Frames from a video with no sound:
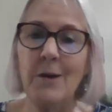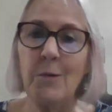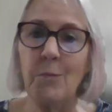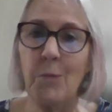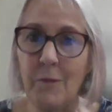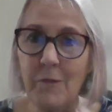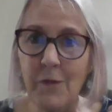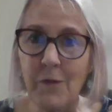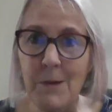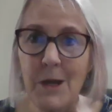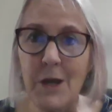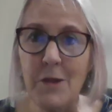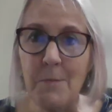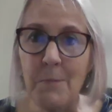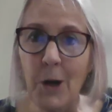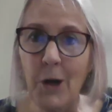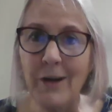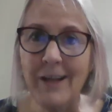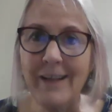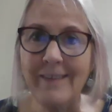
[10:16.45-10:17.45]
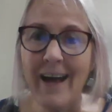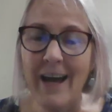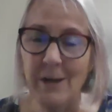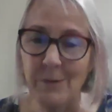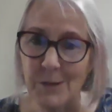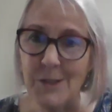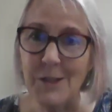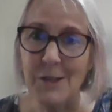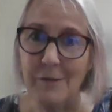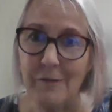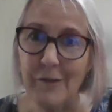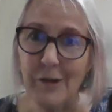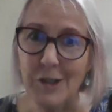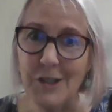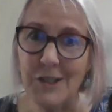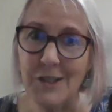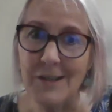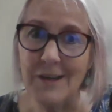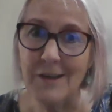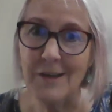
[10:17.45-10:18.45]
Well, for me, the party line was the
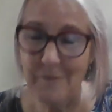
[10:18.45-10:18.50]
first